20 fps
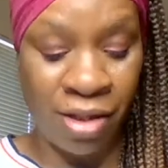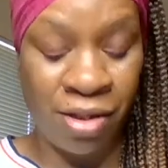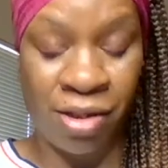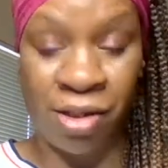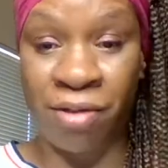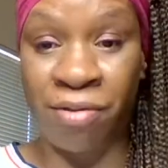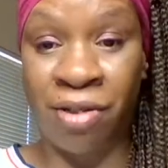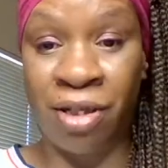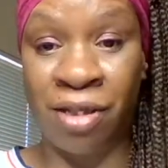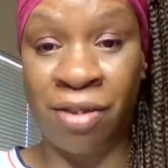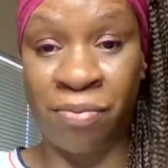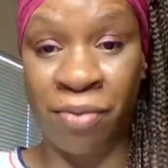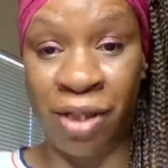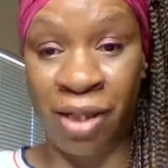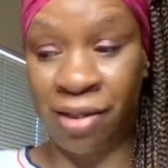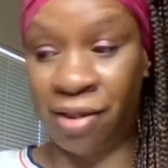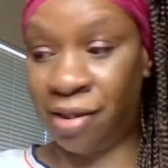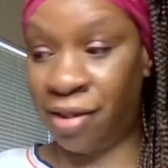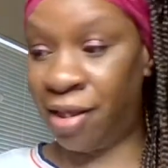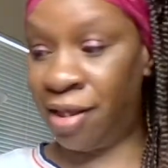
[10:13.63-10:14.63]
So this one
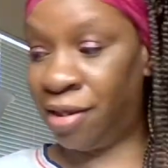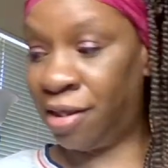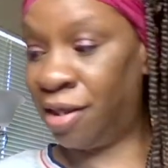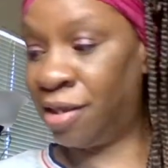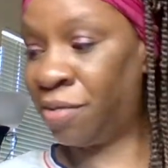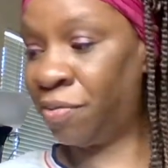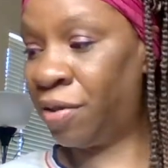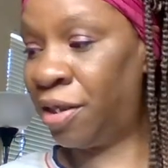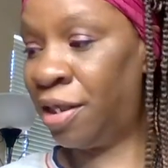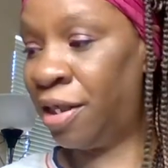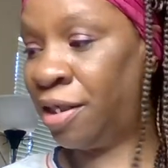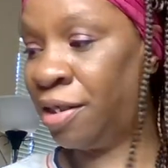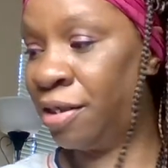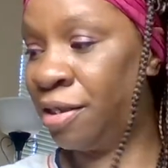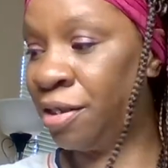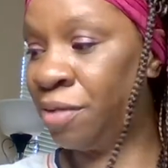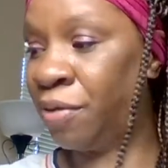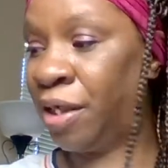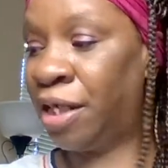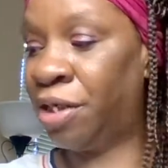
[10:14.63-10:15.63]
is
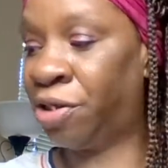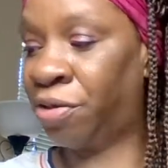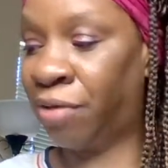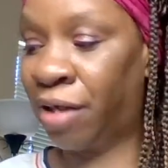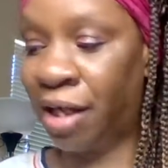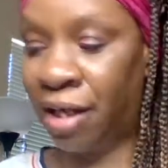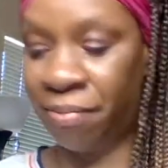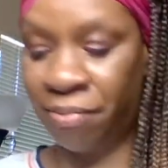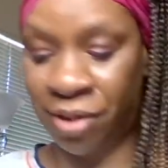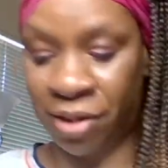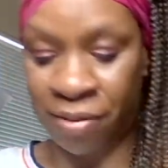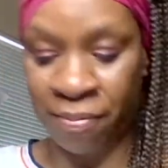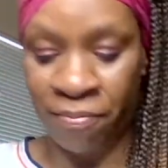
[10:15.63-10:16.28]
Sweet Dreams.